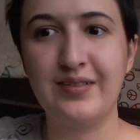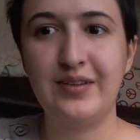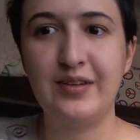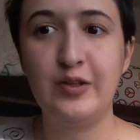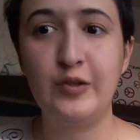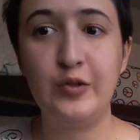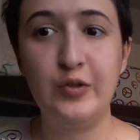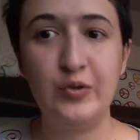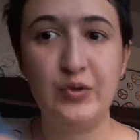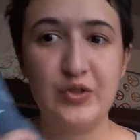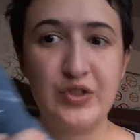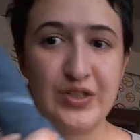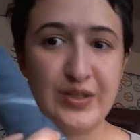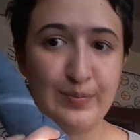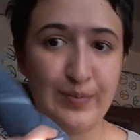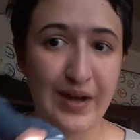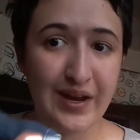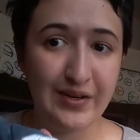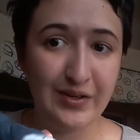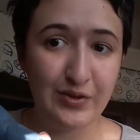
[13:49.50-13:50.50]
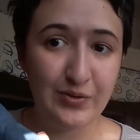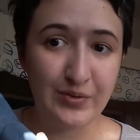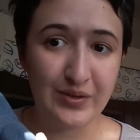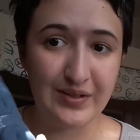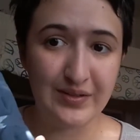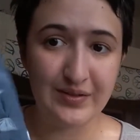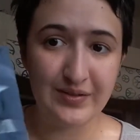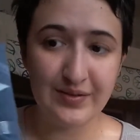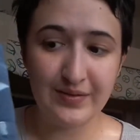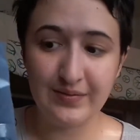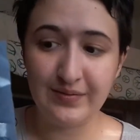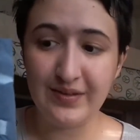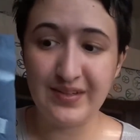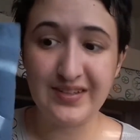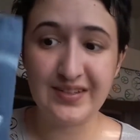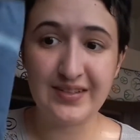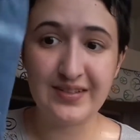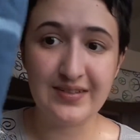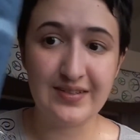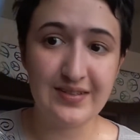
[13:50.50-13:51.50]
you just buy new ones.
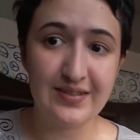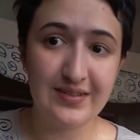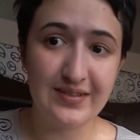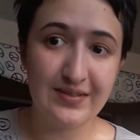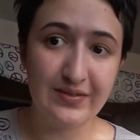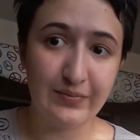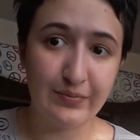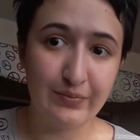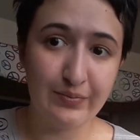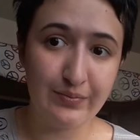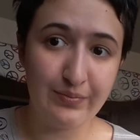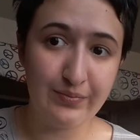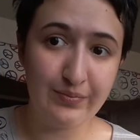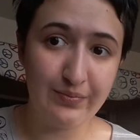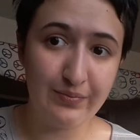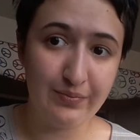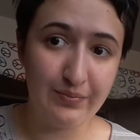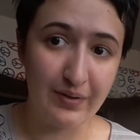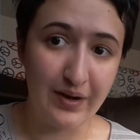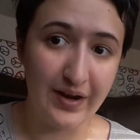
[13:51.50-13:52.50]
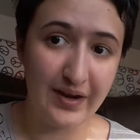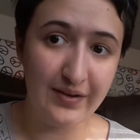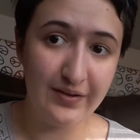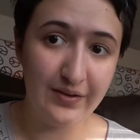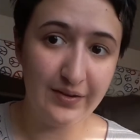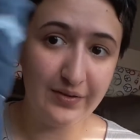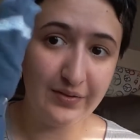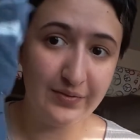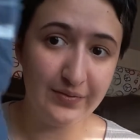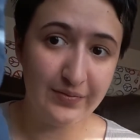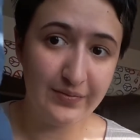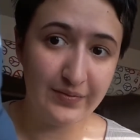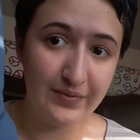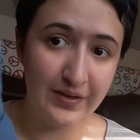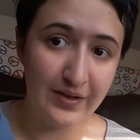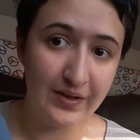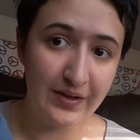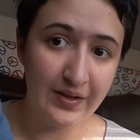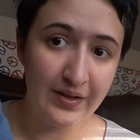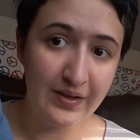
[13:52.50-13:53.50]
This is brand new,
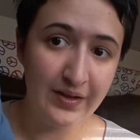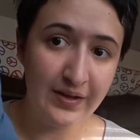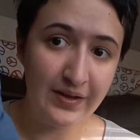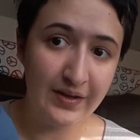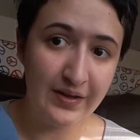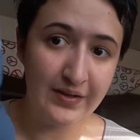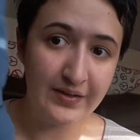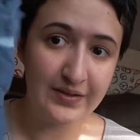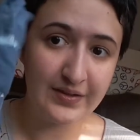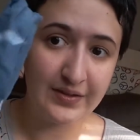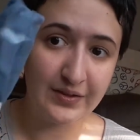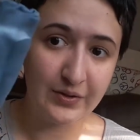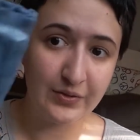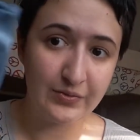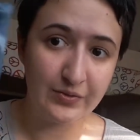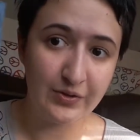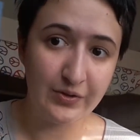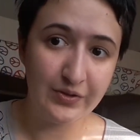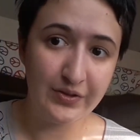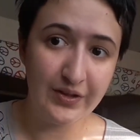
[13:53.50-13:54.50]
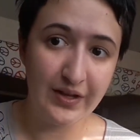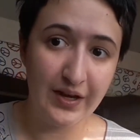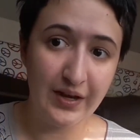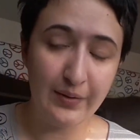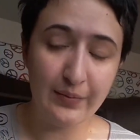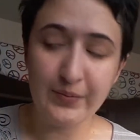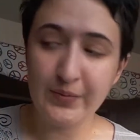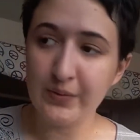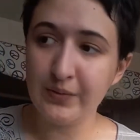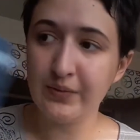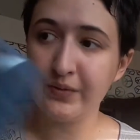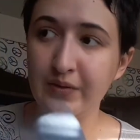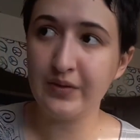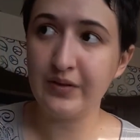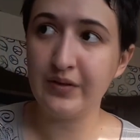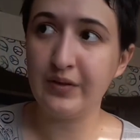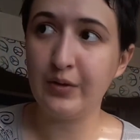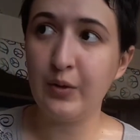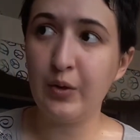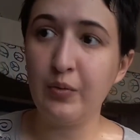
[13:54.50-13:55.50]
still rolled up,
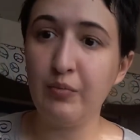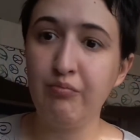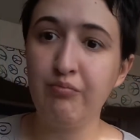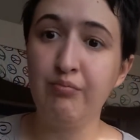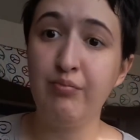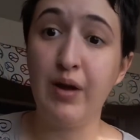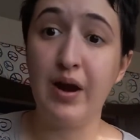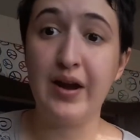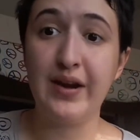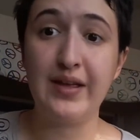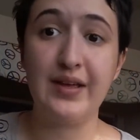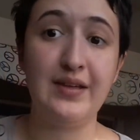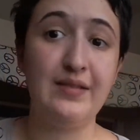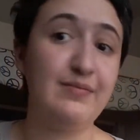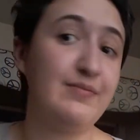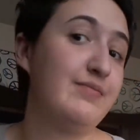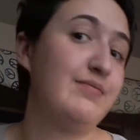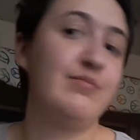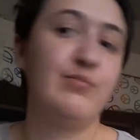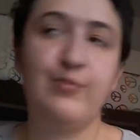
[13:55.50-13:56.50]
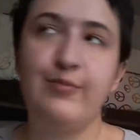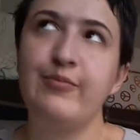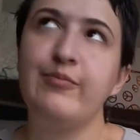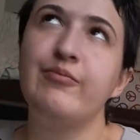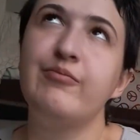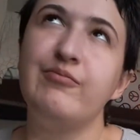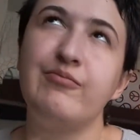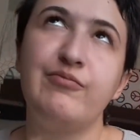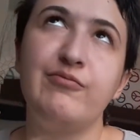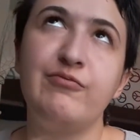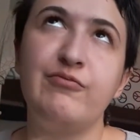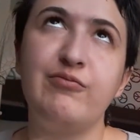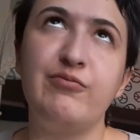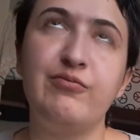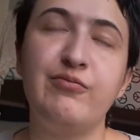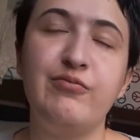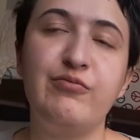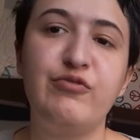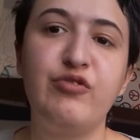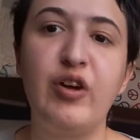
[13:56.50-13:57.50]
bought it
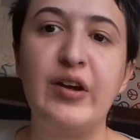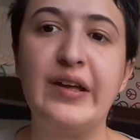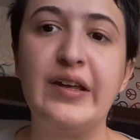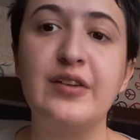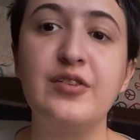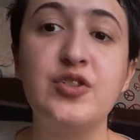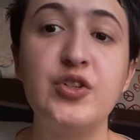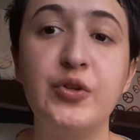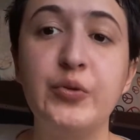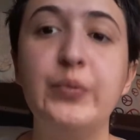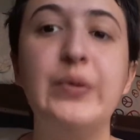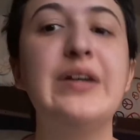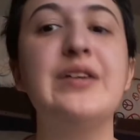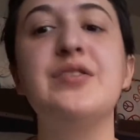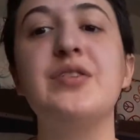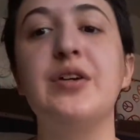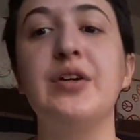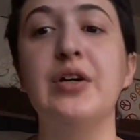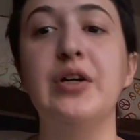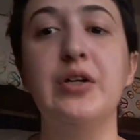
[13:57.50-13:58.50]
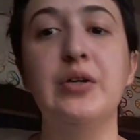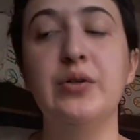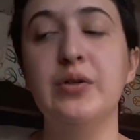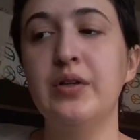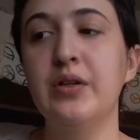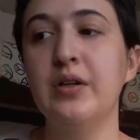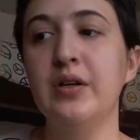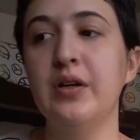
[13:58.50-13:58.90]
fucking 2 weeks ago.